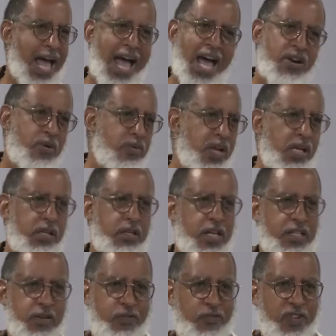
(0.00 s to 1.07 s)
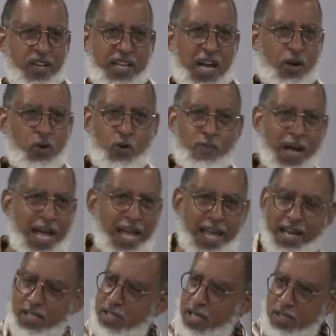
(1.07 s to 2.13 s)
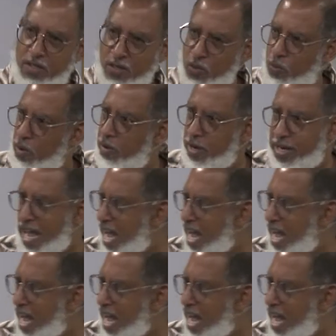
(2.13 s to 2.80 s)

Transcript: I don't need to figure out who my ancestors were in